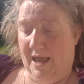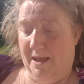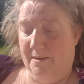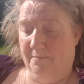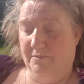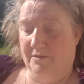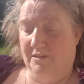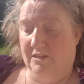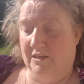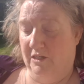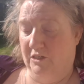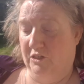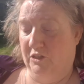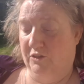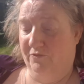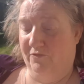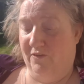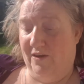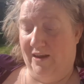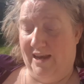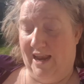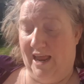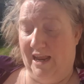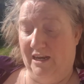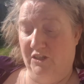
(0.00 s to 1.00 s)
Such
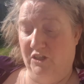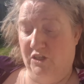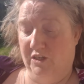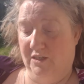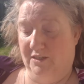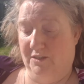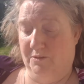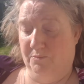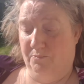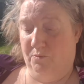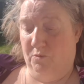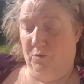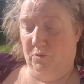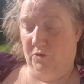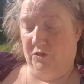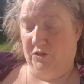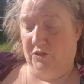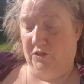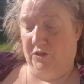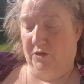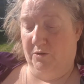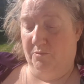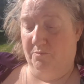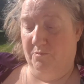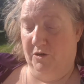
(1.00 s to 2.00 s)
financial support
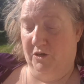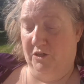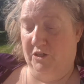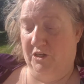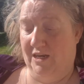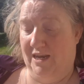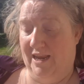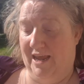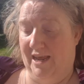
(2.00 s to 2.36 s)
to commercial